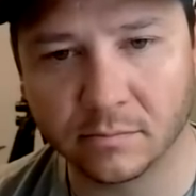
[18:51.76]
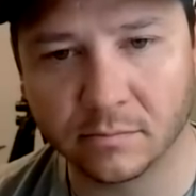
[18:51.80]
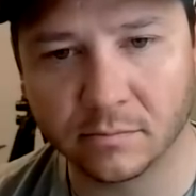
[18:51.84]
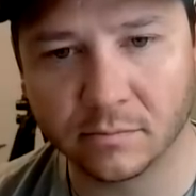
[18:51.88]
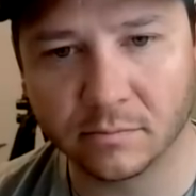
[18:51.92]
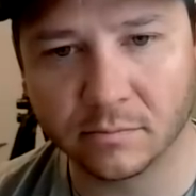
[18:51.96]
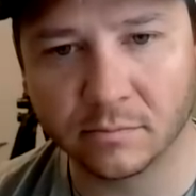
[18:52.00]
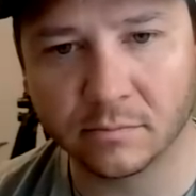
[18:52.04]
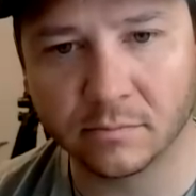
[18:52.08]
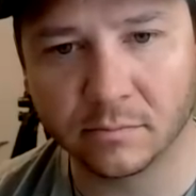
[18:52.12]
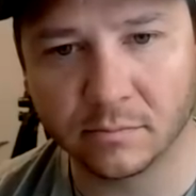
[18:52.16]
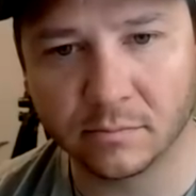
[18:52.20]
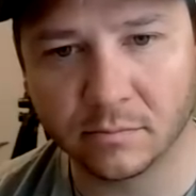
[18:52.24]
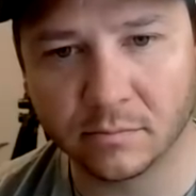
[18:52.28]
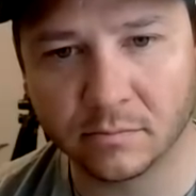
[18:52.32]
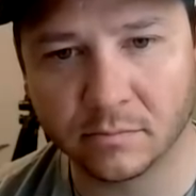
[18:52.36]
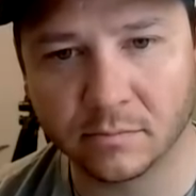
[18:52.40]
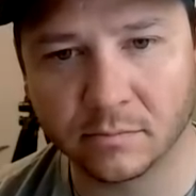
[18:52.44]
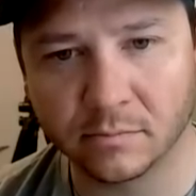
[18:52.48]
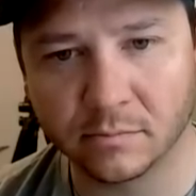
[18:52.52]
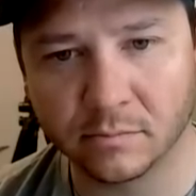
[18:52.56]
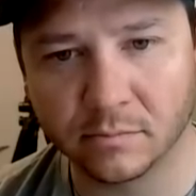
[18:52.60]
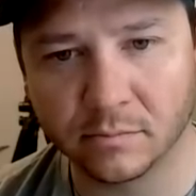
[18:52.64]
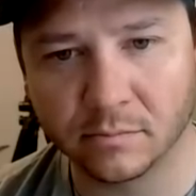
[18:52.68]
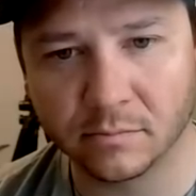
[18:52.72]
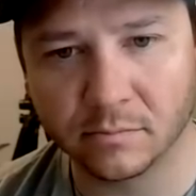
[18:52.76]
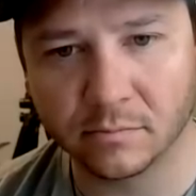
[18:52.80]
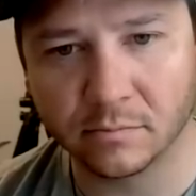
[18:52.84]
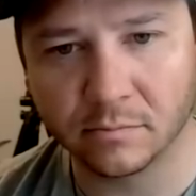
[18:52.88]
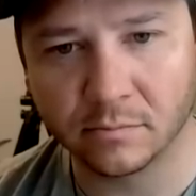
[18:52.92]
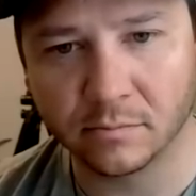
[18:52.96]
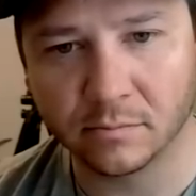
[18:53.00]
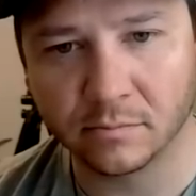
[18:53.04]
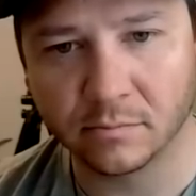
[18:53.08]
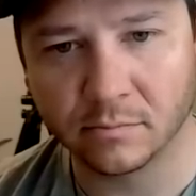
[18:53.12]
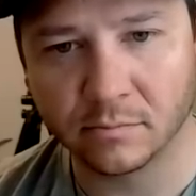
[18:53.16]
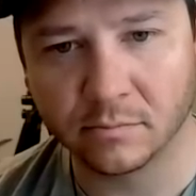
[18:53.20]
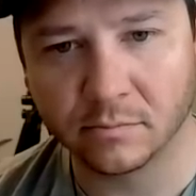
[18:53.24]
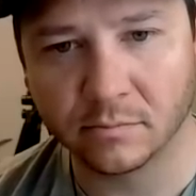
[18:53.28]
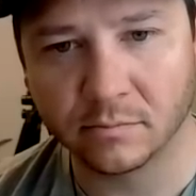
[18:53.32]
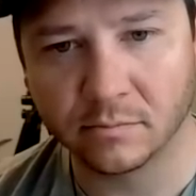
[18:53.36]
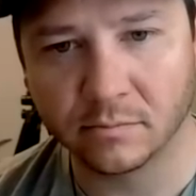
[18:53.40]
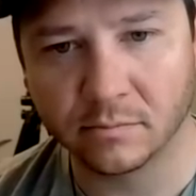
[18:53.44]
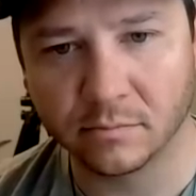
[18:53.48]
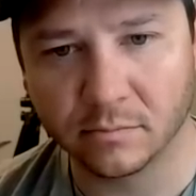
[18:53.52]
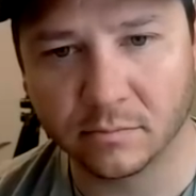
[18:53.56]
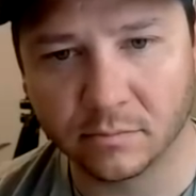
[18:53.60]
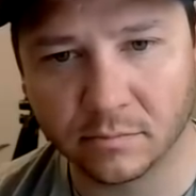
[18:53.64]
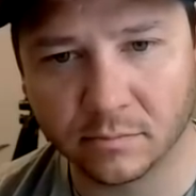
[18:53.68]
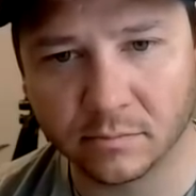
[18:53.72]

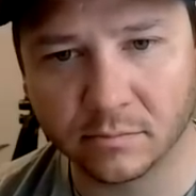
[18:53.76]
[no speech]